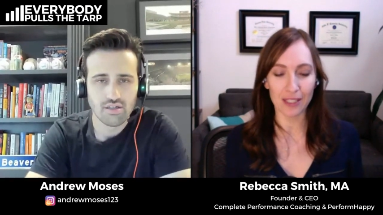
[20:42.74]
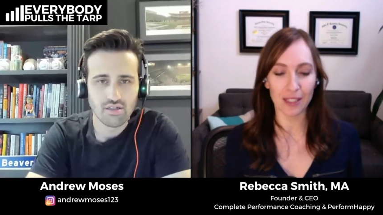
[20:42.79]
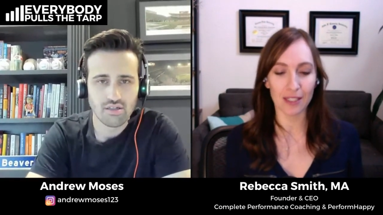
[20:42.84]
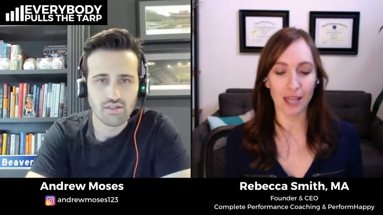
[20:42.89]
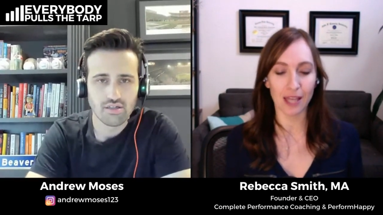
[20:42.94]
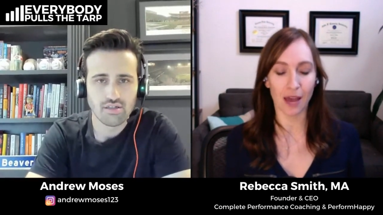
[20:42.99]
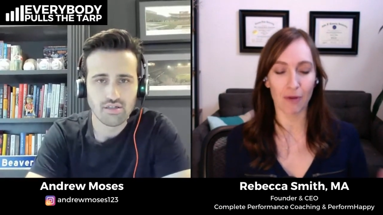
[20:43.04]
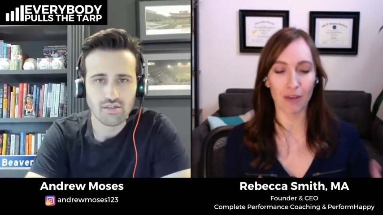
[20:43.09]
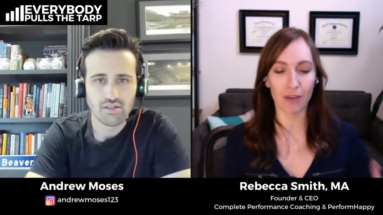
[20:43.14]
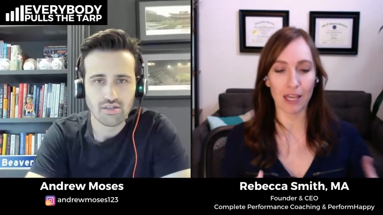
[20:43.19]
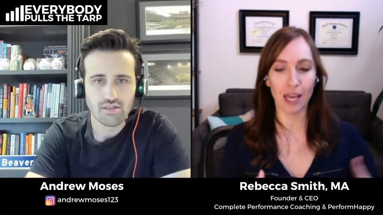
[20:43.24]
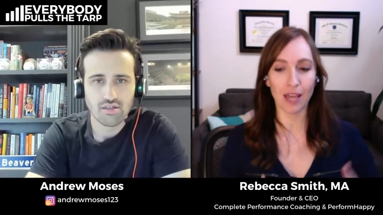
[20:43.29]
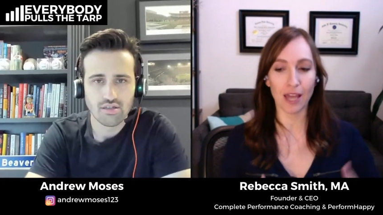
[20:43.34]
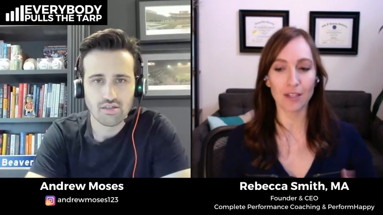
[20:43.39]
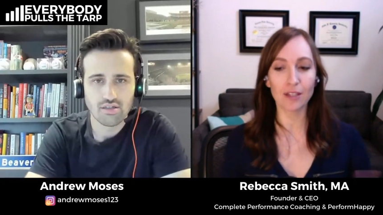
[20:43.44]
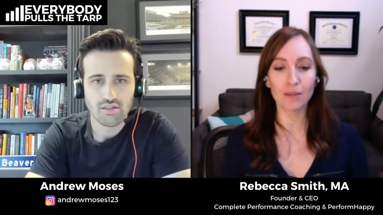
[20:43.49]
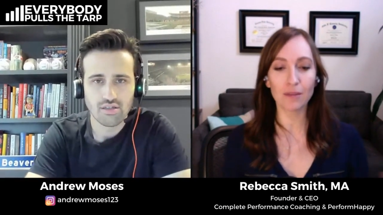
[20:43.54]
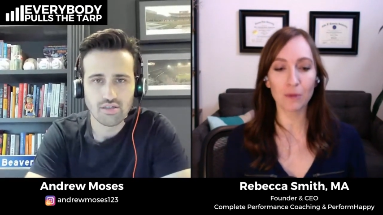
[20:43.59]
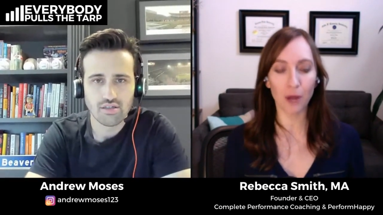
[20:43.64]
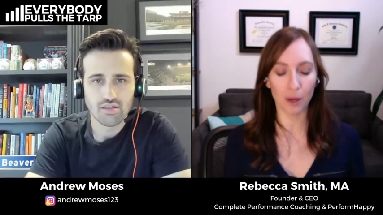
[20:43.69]
Speaker 1: is that we get
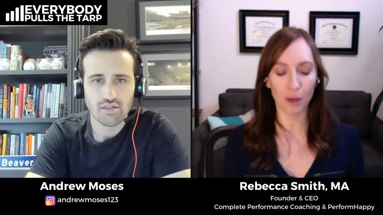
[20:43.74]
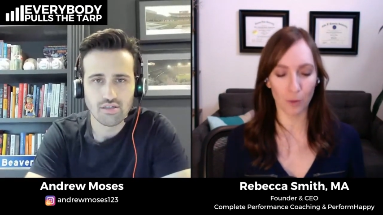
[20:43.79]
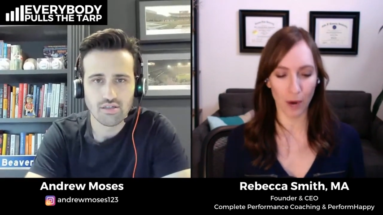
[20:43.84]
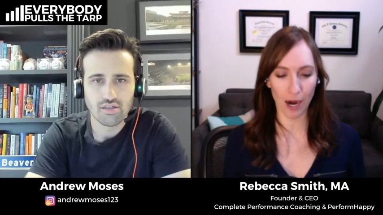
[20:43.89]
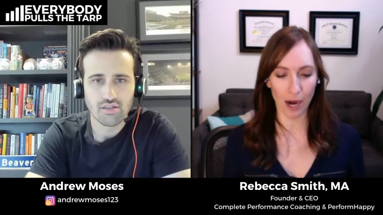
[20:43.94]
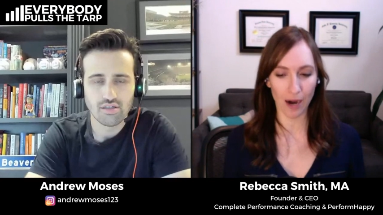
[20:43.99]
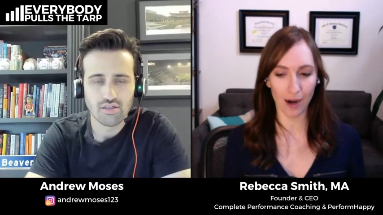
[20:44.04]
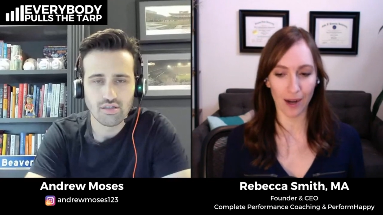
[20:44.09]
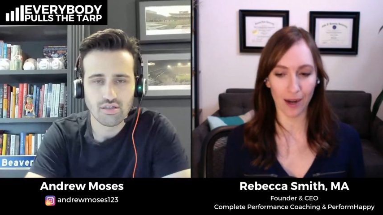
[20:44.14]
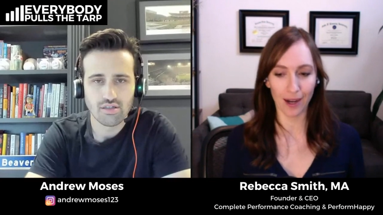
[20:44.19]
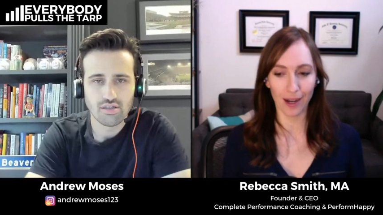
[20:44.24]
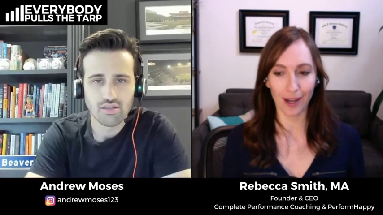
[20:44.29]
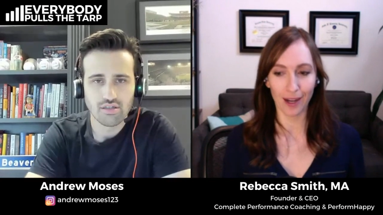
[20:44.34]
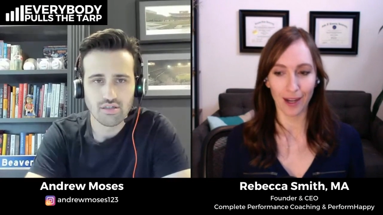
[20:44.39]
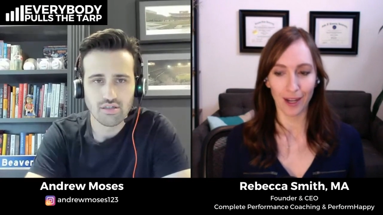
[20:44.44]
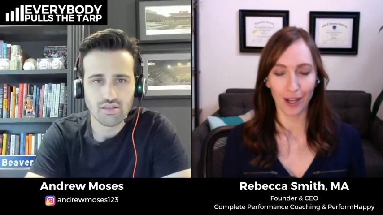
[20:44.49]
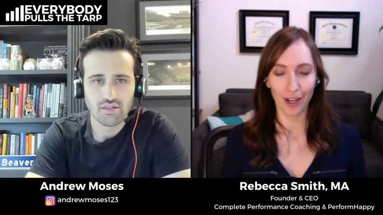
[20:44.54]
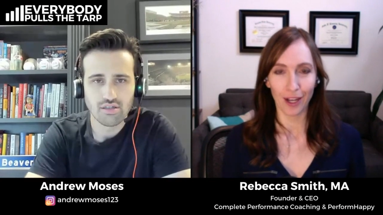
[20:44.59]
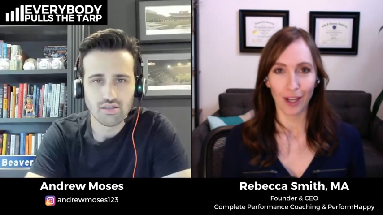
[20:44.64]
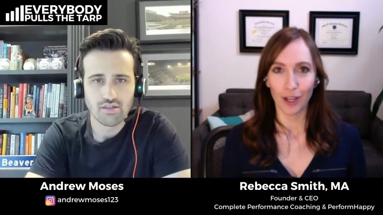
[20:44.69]
to the point where
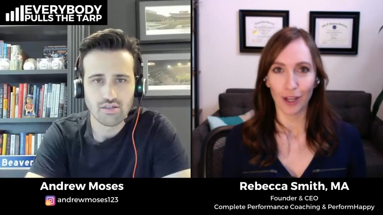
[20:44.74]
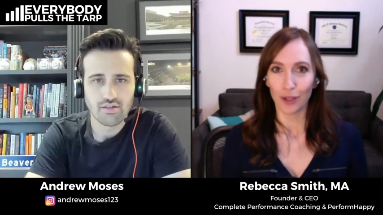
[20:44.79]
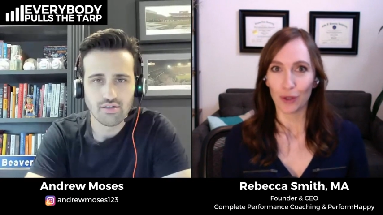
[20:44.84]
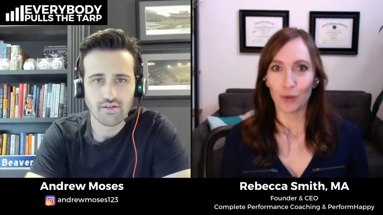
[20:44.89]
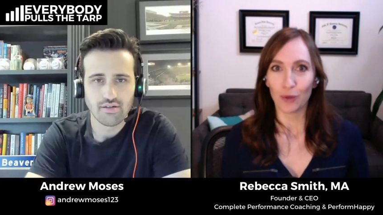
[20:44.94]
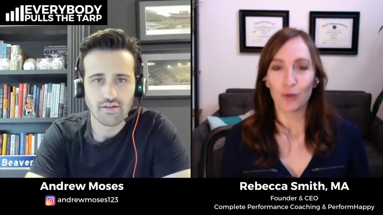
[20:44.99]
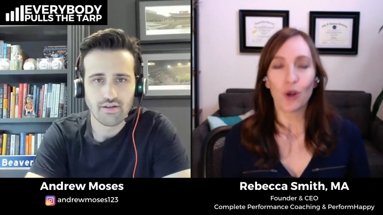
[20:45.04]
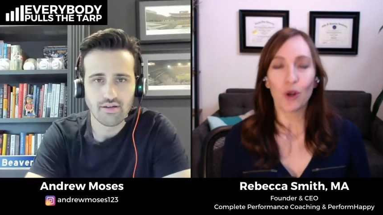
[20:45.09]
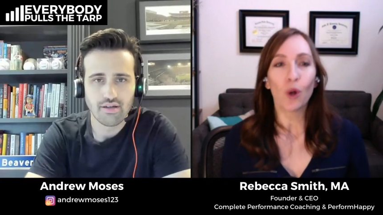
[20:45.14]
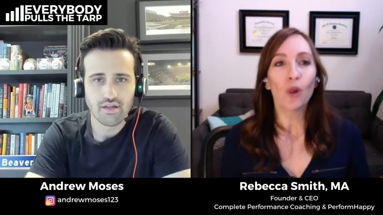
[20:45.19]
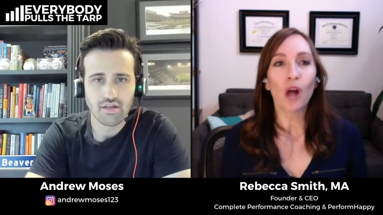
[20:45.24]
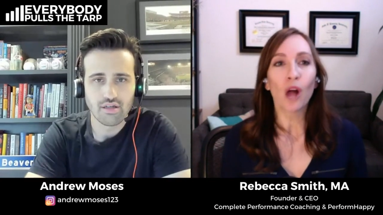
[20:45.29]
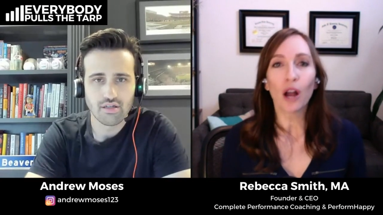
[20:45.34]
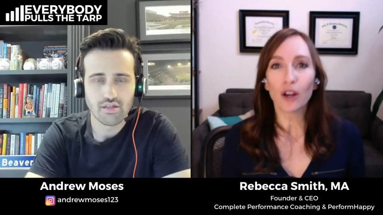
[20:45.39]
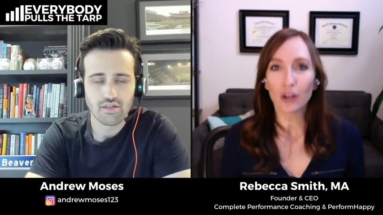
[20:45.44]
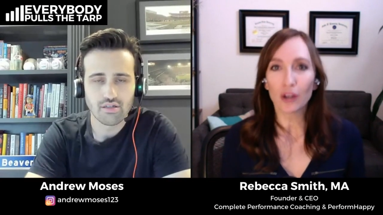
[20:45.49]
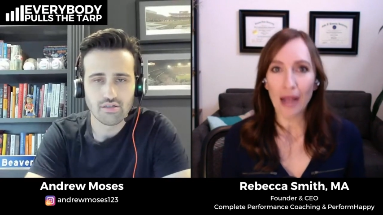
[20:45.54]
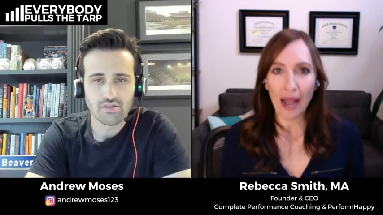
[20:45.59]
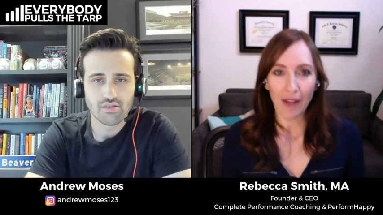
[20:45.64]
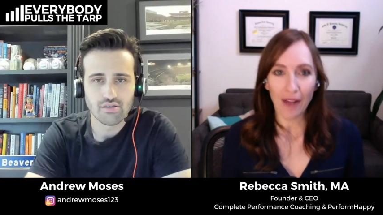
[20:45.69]
you no
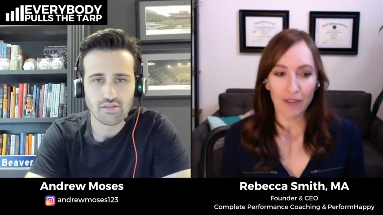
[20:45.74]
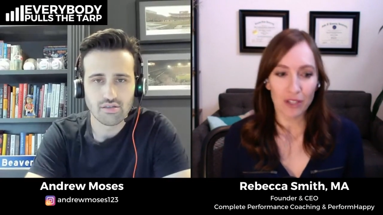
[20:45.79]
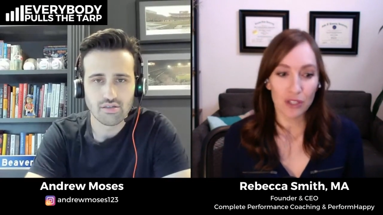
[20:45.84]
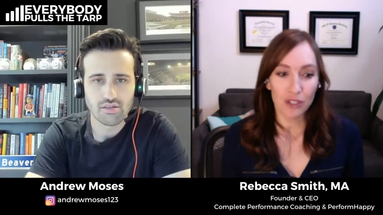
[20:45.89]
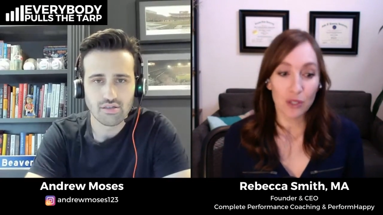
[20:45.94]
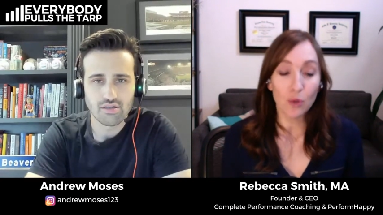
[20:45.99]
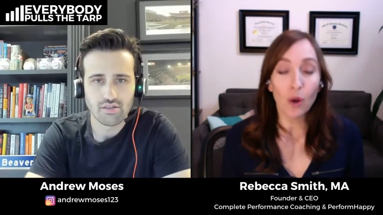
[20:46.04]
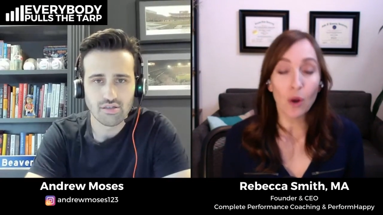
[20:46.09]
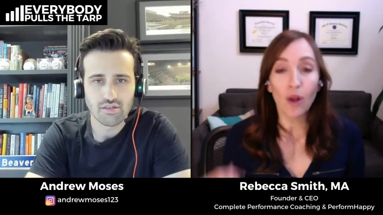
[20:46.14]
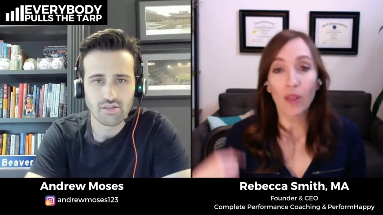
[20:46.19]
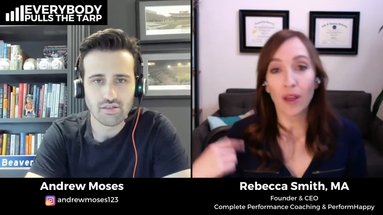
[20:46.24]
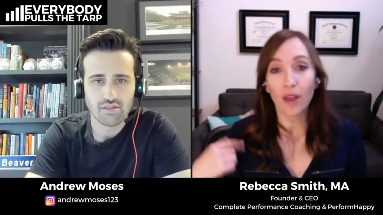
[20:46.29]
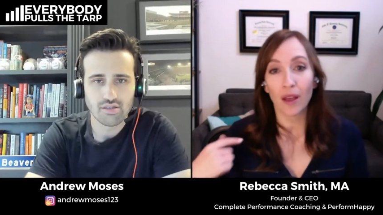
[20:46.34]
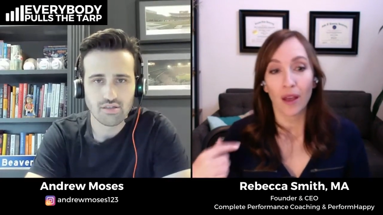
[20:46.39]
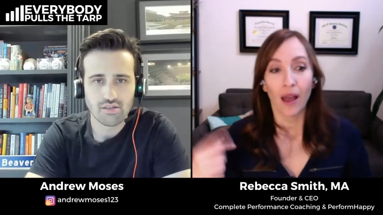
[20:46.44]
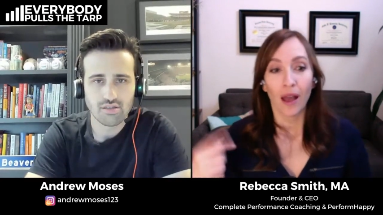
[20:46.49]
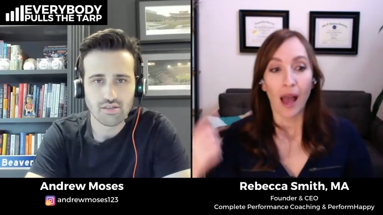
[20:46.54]
longer have to do all the